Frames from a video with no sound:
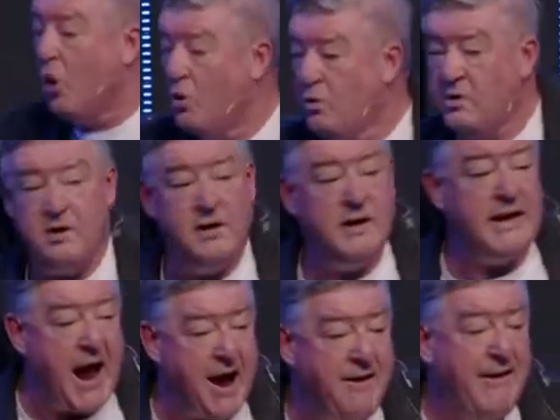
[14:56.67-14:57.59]
don't
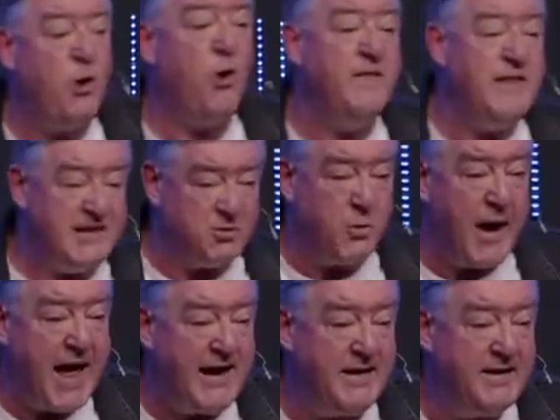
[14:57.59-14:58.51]
carry on this
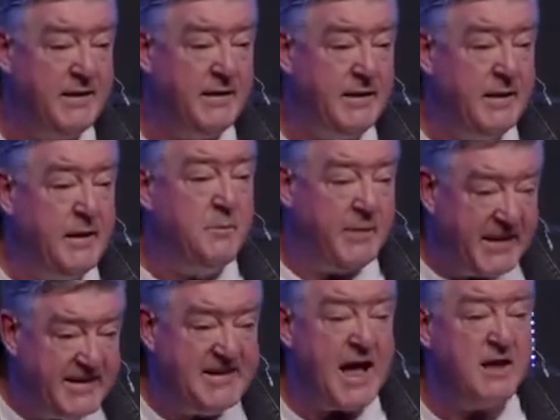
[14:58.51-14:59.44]
way.
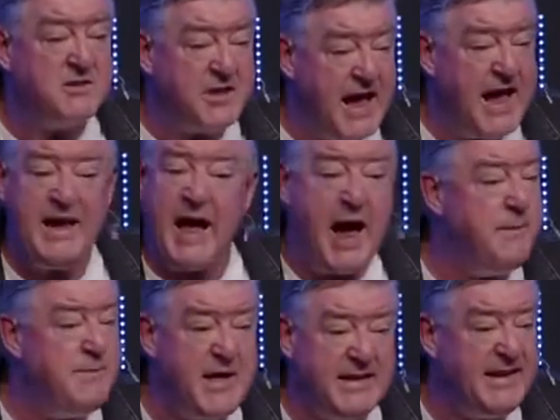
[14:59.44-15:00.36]
But he challenged her, hey,
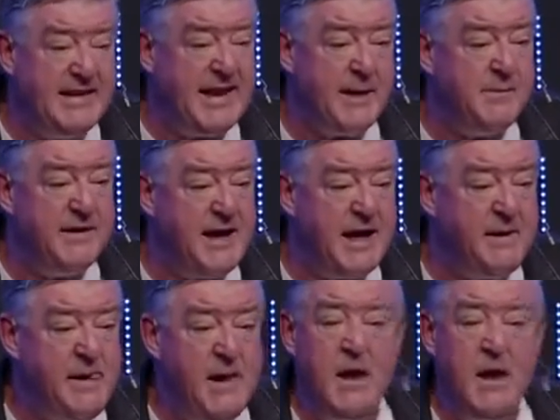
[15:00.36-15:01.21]
I'm not condemning you.